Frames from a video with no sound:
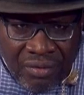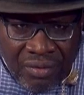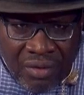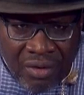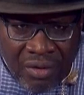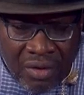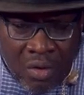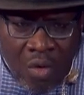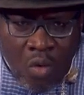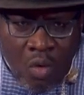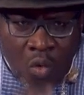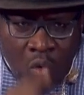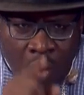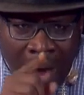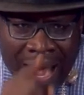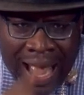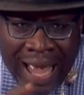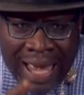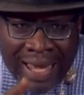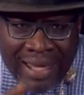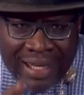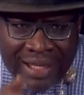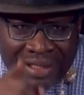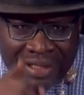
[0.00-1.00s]
Why
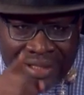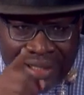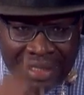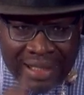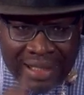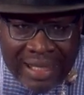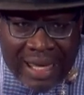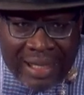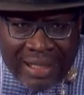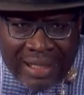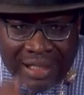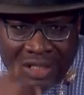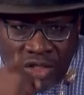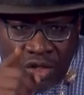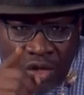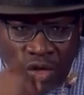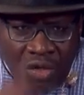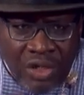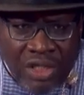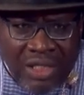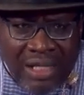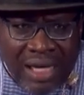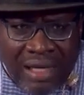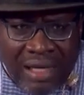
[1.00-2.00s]
is it that this
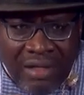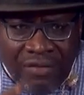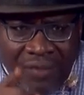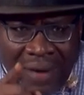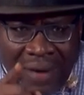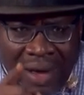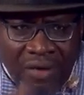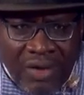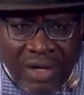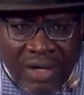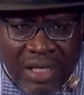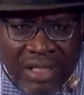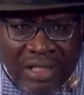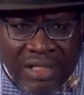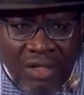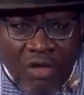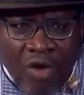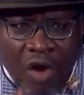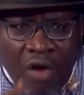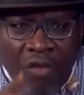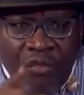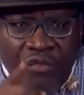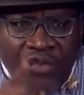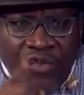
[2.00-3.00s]
country has found it
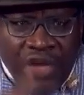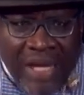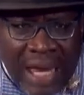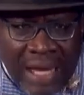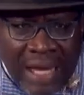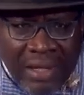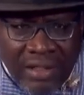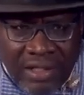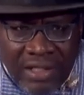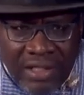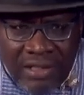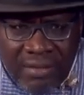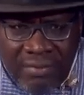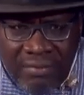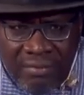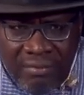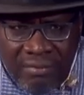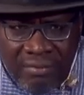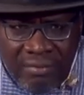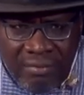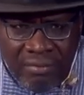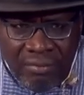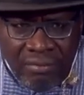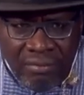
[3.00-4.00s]
convenient
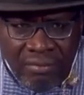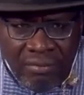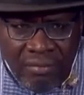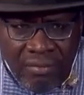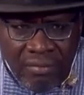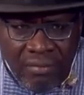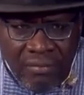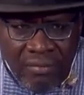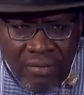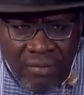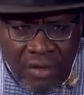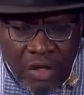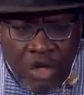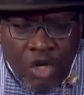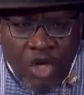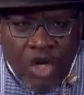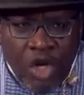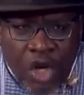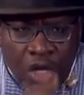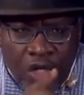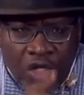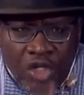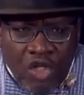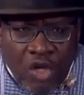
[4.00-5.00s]

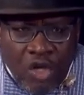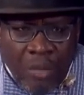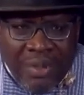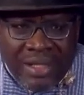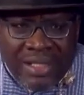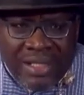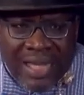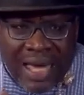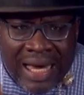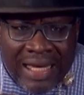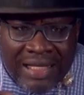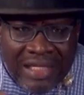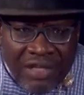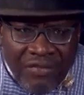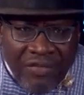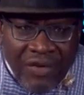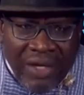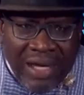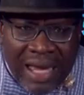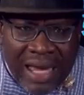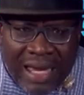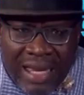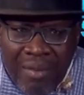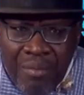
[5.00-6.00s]
not to be
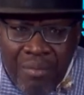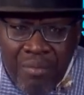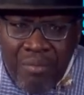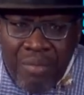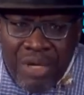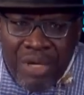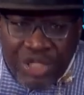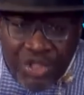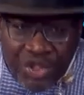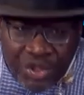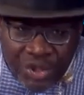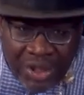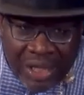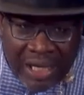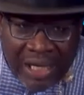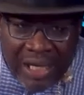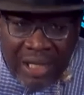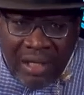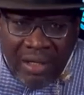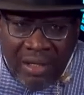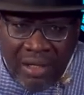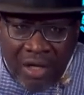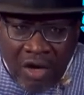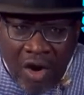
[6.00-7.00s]
scientifically
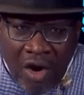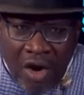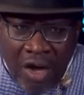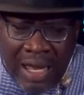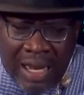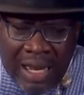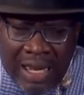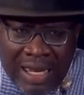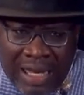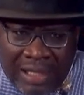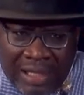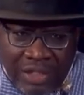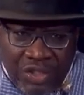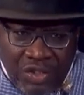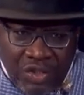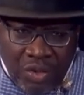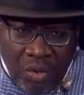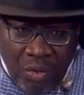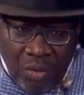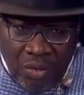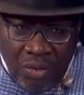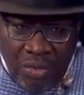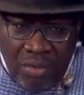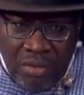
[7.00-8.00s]
metering the oil that is sold?